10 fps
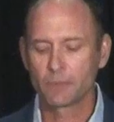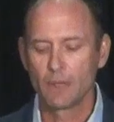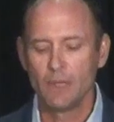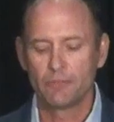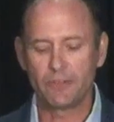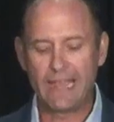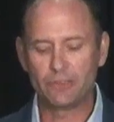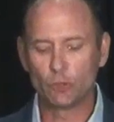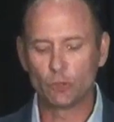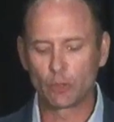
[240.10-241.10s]
for the
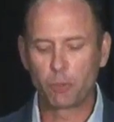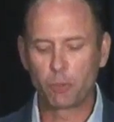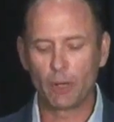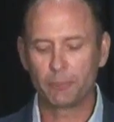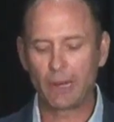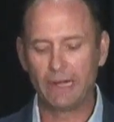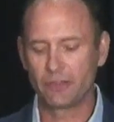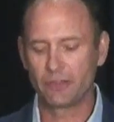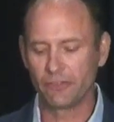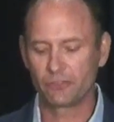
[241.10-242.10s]
annual report prior
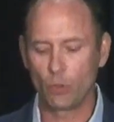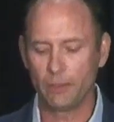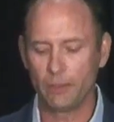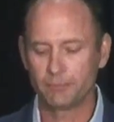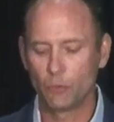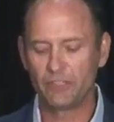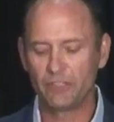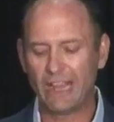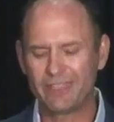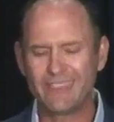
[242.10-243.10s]
to the storm, which
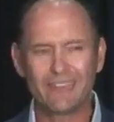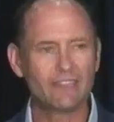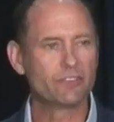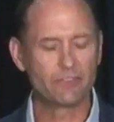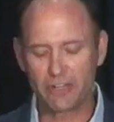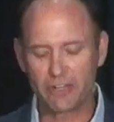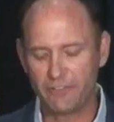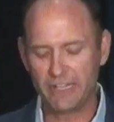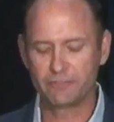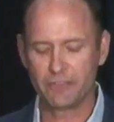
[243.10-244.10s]
I think is very
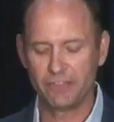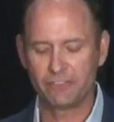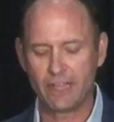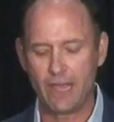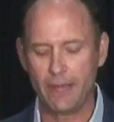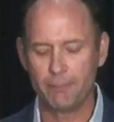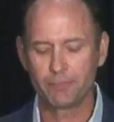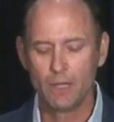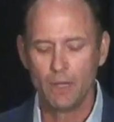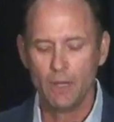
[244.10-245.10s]
fitting for this time.
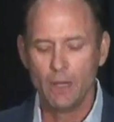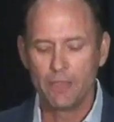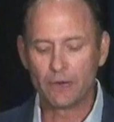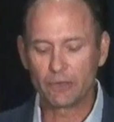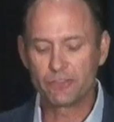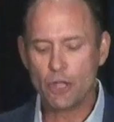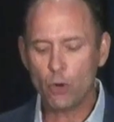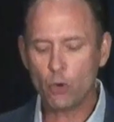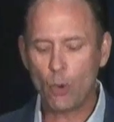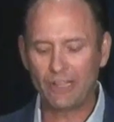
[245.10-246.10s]
There is no
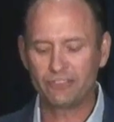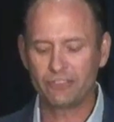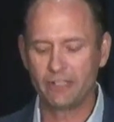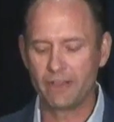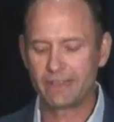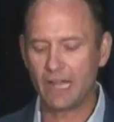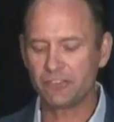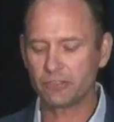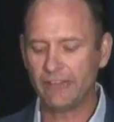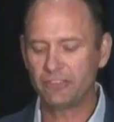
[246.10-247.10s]
question that the
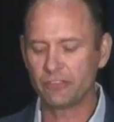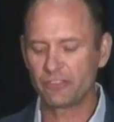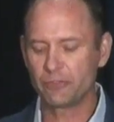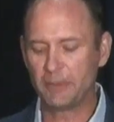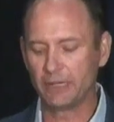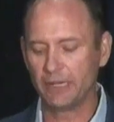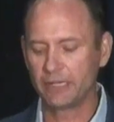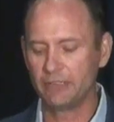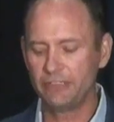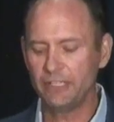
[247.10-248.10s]
conservation spirit
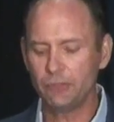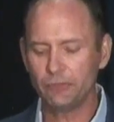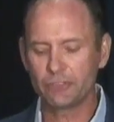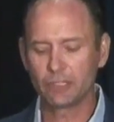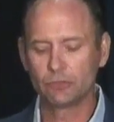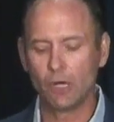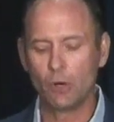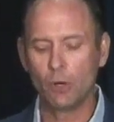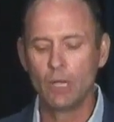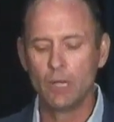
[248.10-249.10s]
continues to
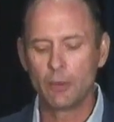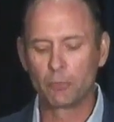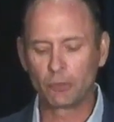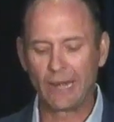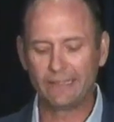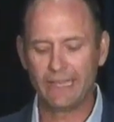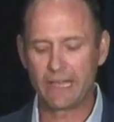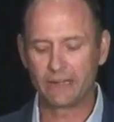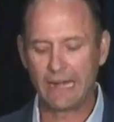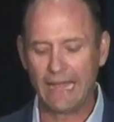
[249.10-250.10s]
glow brightly
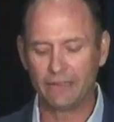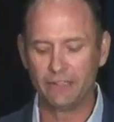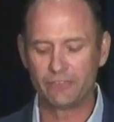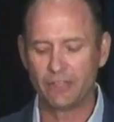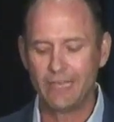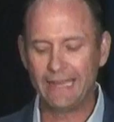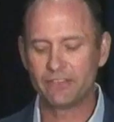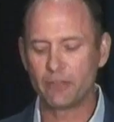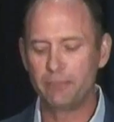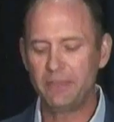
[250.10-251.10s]
on our islands and
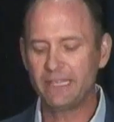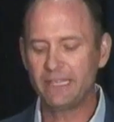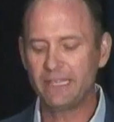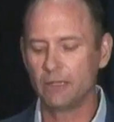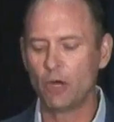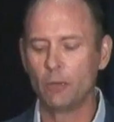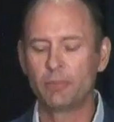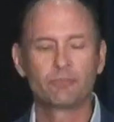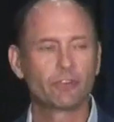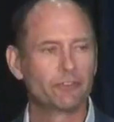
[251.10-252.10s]
is a beacon of hope
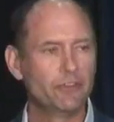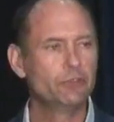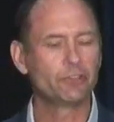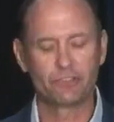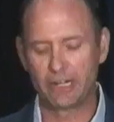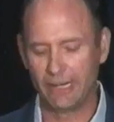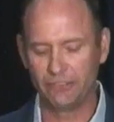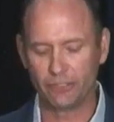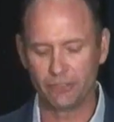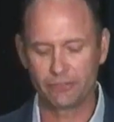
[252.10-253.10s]
for future
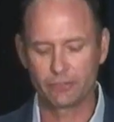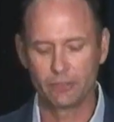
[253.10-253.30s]
generations.